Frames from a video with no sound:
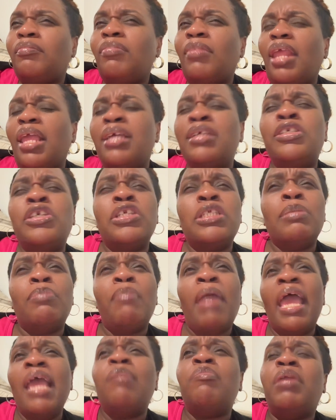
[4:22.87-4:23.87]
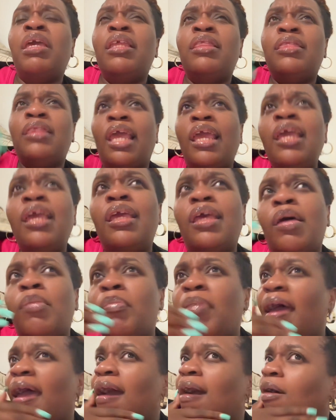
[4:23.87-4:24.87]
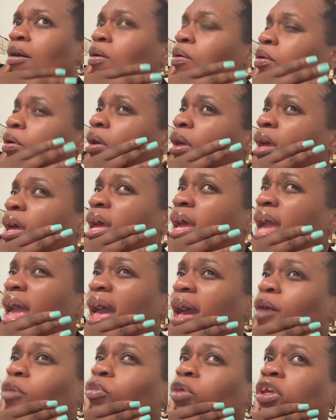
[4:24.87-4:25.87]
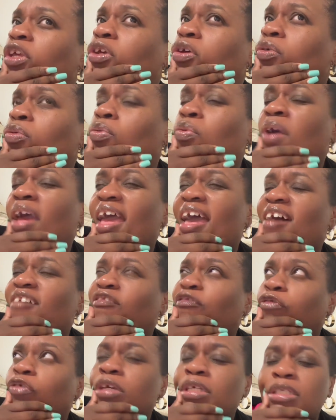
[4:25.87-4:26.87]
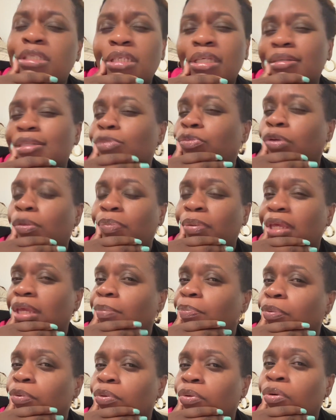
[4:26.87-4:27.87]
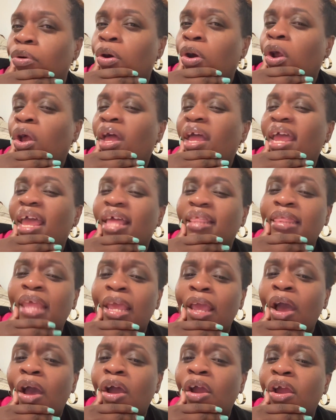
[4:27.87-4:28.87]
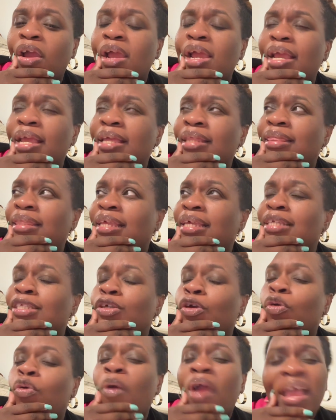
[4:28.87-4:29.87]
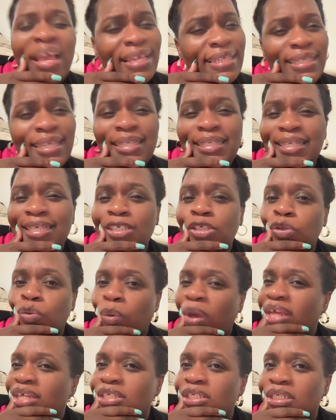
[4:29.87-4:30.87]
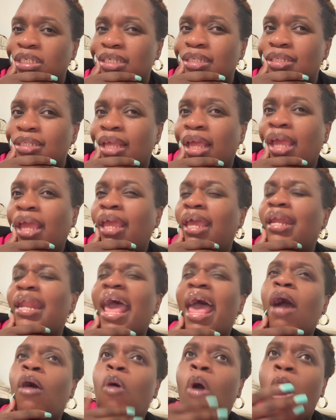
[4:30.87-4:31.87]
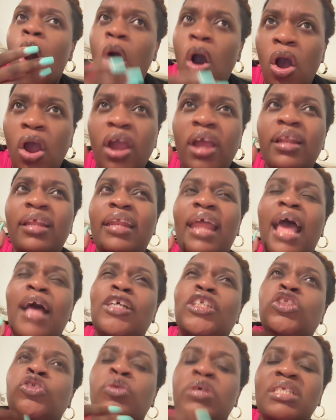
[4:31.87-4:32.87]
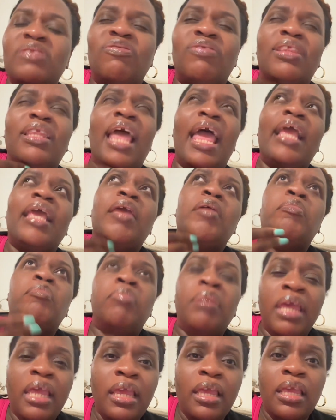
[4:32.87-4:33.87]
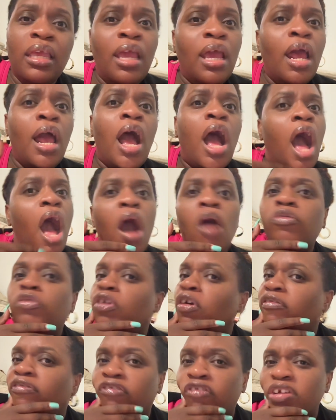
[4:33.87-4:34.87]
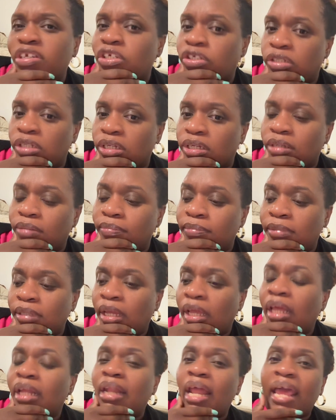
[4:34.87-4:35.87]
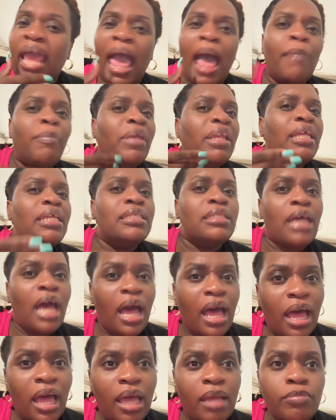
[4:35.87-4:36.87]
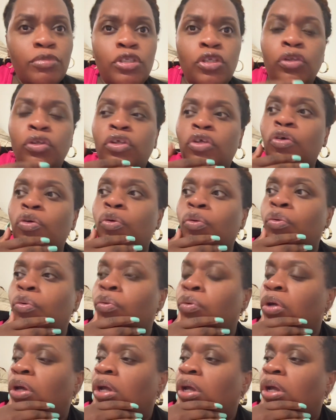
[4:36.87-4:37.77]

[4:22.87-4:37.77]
it just made me think about how when you have friendships with people and they are in these crazy situations, and how hard and how stressful that can be on your friendship. Like, how many times do you